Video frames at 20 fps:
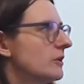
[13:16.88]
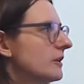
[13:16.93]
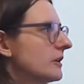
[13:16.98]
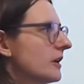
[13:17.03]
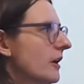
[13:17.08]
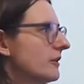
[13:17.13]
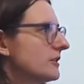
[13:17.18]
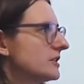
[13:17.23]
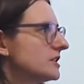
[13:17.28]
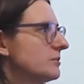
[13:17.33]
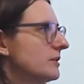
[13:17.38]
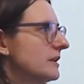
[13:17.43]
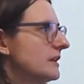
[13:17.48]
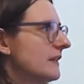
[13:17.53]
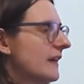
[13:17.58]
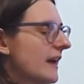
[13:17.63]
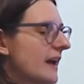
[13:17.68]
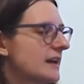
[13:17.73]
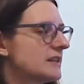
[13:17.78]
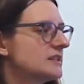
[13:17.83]
are going to be
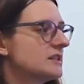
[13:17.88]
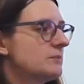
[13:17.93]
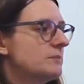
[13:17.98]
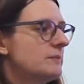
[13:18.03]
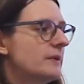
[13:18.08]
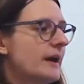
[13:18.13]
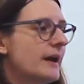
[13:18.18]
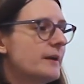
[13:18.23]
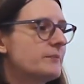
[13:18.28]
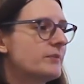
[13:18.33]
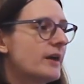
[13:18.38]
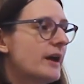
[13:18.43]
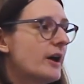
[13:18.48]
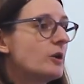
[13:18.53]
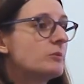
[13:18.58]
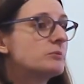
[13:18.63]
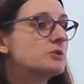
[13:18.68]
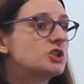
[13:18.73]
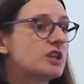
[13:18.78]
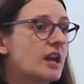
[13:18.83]
there to
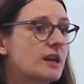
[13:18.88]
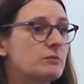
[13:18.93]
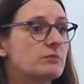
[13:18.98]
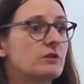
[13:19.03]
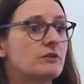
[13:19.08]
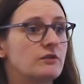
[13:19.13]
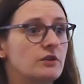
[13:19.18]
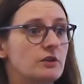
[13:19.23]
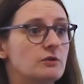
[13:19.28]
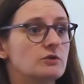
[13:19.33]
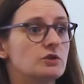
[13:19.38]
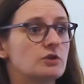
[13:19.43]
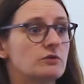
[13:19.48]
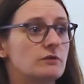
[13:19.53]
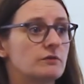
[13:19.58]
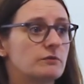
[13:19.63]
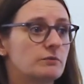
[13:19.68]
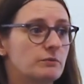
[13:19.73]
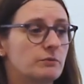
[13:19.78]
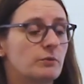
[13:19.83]
help shape the
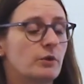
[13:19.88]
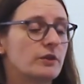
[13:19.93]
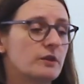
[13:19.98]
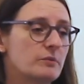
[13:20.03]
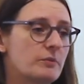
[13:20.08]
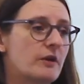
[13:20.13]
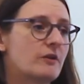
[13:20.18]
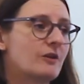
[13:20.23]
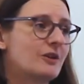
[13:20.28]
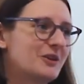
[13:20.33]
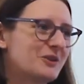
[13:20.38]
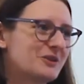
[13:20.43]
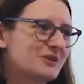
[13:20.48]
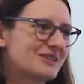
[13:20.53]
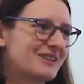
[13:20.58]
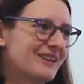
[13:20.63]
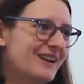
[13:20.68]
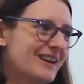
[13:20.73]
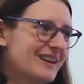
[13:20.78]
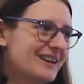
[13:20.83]
future of what the borough
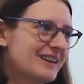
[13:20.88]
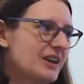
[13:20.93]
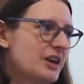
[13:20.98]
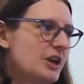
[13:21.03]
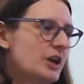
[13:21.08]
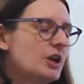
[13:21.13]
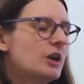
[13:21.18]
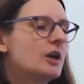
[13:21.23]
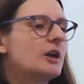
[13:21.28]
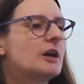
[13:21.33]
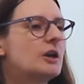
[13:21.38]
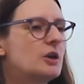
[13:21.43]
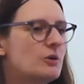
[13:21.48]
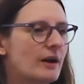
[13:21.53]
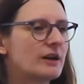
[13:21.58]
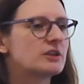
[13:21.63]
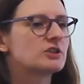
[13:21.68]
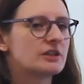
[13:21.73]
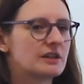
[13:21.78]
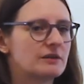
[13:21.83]
looks like, who
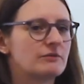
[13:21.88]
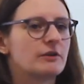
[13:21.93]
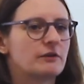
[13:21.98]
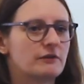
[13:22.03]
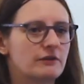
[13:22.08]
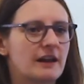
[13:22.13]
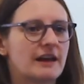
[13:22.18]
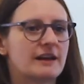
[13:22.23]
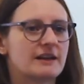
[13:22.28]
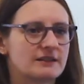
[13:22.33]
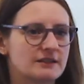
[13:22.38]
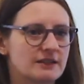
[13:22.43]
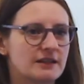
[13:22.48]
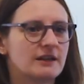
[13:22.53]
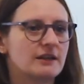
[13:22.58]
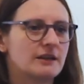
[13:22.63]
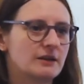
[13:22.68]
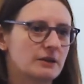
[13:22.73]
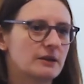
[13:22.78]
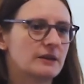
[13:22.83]
actually reflect
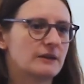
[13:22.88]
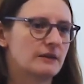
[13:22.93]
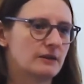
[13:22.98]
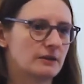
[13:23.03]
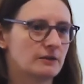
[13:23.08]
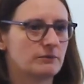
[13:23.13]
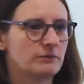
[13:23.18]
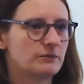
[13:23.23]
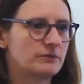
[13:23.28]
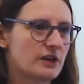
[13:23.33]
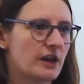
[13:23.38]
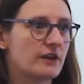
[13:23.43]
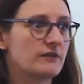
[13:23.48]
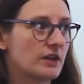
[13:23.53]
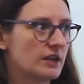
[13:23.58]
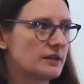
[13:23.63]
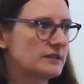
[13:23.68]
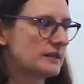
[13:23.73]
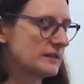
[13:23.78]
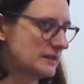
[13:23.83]
the
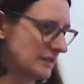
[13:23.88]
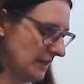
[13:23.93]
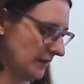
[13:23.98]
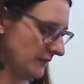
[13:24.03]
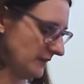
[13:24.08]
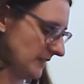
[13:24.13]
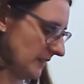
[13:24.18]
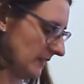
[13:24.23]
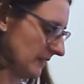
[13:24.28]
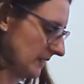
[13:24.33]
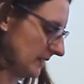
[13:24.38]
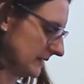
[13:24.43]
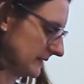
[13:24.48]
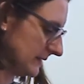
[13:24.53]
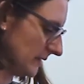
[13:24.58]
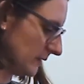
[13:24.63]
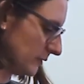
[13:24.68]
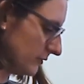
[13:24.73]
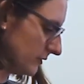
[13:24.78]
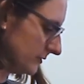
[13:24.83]
diversity of Southwark
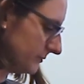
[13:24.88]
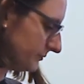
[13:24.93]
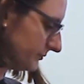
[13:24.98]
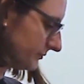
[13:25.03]
itself.